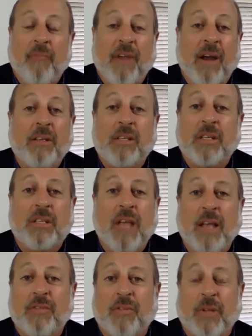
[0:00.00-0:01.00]
very
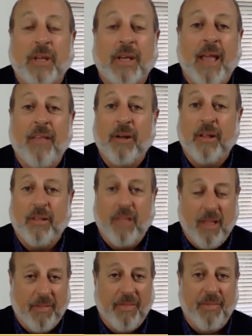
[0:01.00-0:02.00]
successful and gathered a
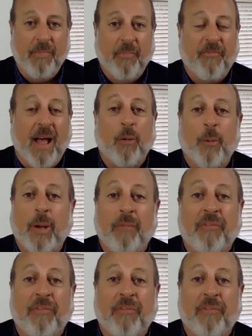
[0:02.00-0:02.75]
following of